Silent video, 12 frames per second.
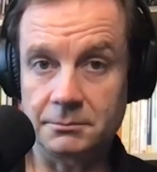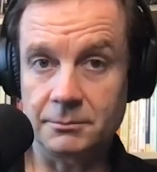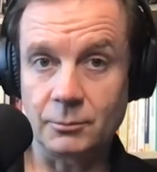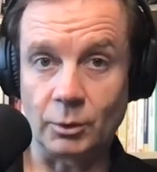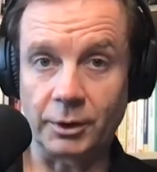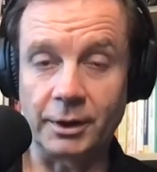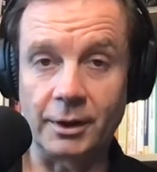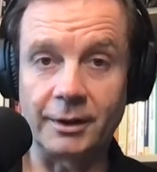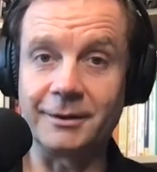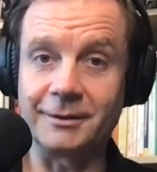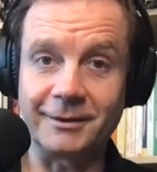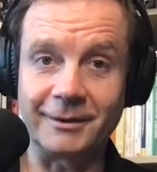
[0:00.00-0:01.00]
working on
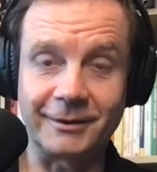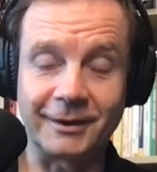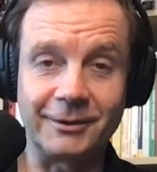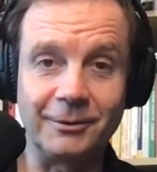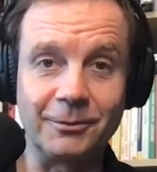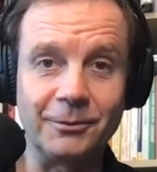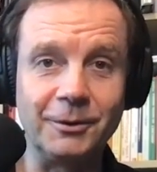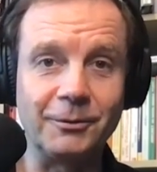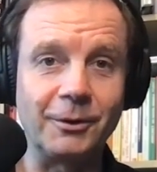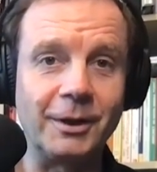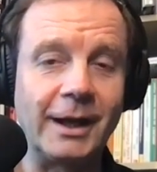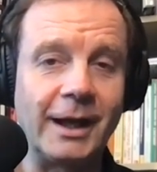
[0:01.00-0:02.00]
it. Sounds like you've
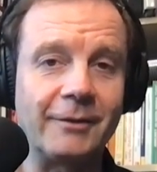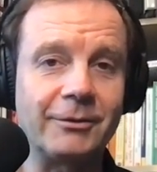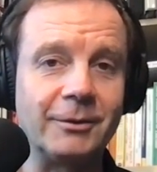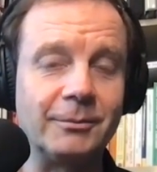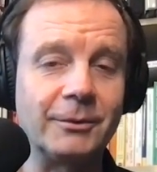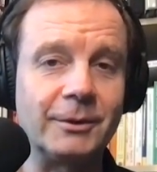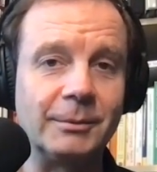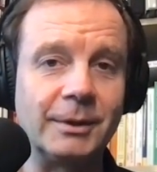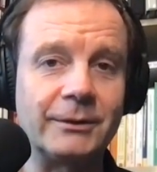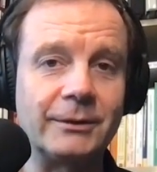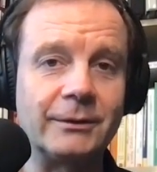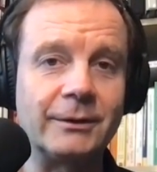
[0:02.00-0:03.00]
already have some lessons